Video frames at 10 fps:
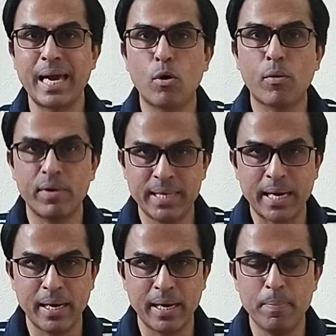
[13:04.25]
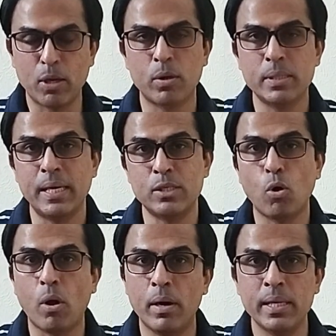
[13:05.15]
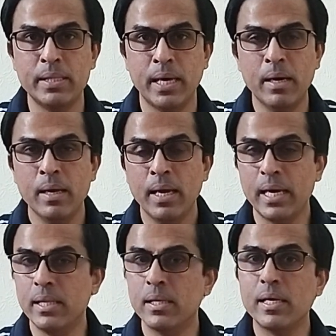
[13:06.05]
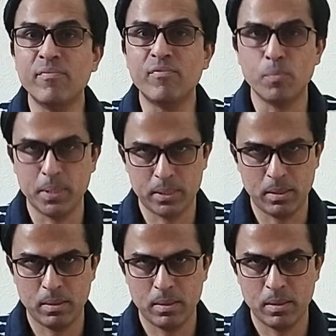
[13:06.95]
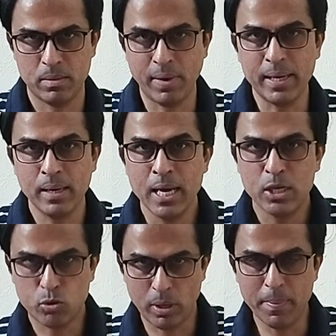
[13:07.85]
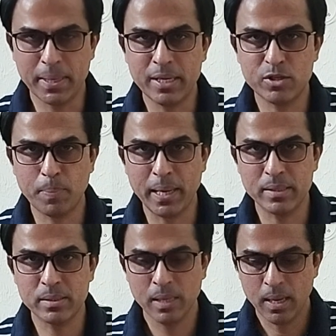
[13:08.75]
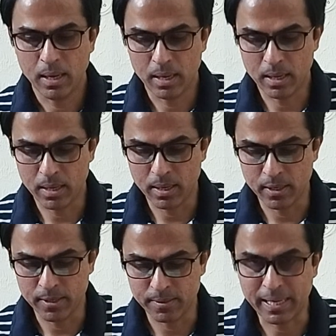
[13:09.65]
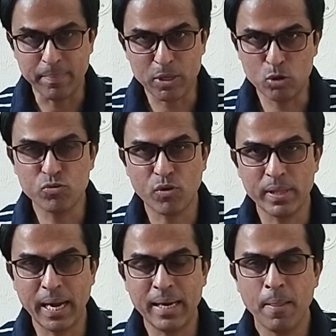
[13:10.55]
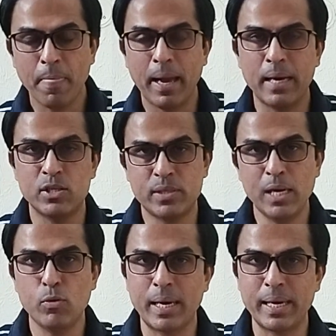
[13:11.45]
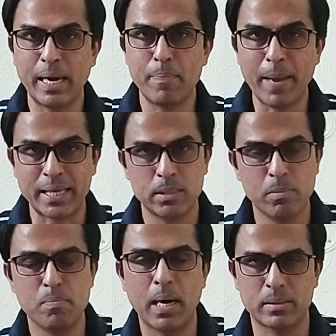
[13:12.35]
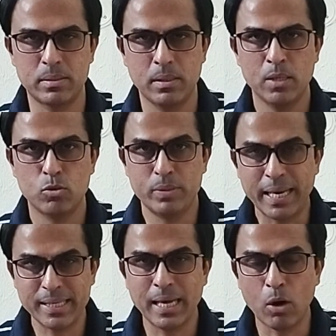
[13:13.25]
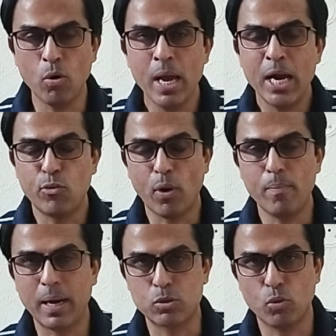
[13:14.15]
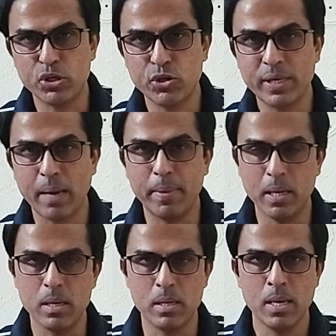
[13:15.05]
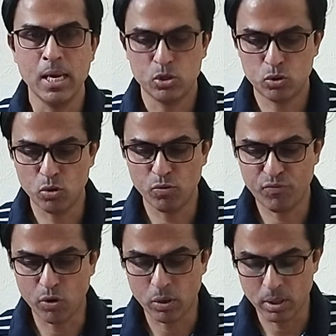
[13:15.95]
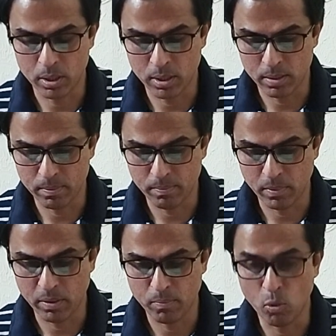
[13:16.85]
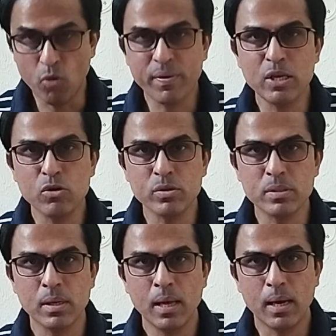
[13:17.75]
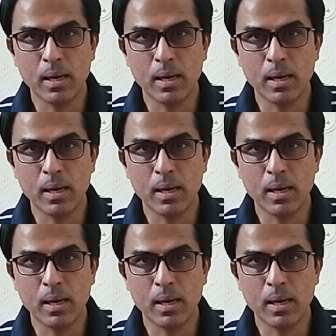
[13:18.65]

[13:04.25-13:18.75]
cannot reject it because it is already there in the information, right? So limited space can be used for that, and still you can get maximum marks. So that is how 12 mark question can be done. So for more videos